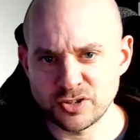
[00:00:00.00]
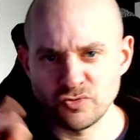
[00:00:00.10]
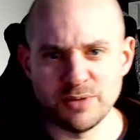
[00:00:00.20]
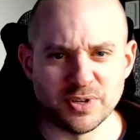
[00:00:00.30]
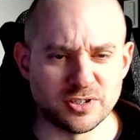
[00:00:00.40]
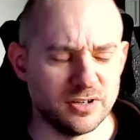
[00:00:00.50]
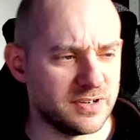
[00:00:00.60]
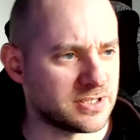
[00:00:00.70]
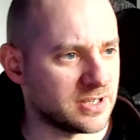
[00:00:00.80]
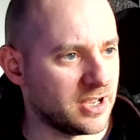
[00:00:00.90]
streaming
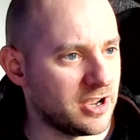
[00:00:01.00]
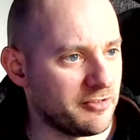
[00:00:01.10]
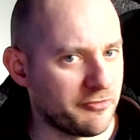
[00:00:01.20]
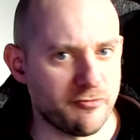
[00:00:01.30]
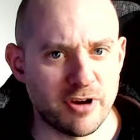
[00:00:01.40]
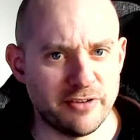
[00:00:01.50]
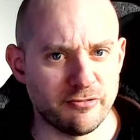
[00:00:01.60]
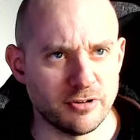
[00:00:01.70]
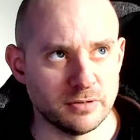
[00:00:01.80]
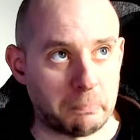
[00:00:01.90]
service free for